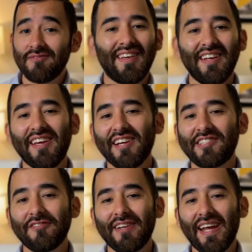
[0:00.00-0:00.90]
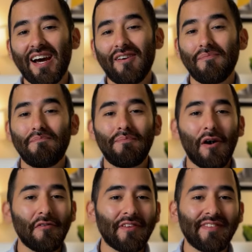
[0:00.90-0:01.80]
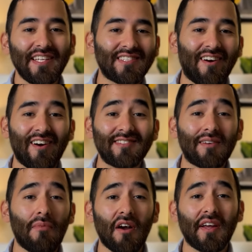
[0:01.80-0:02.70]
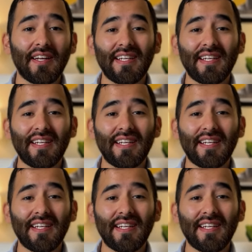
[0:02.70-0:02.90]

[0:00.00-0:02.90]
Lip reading: Getting into it now, both of these cards are marketed